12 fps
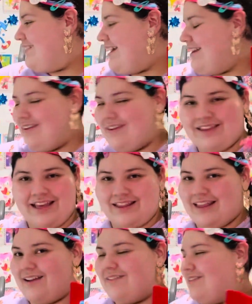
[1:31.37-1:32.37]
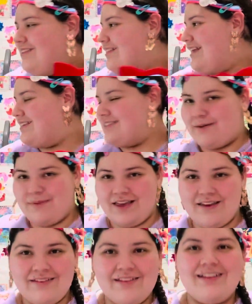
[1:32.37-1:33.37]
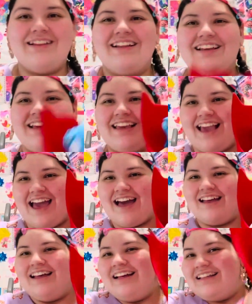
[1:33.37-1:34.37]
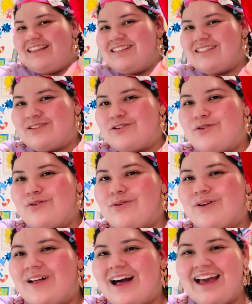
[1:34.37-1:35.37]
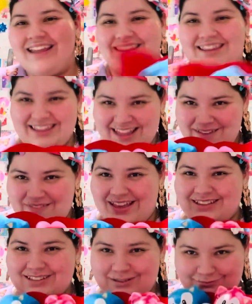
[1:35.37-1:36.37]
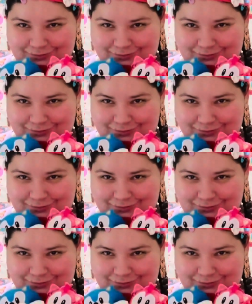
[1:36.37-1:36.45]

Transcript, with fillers: I know you like that. Thanks, Amy. Yeah, this is cool. I love it.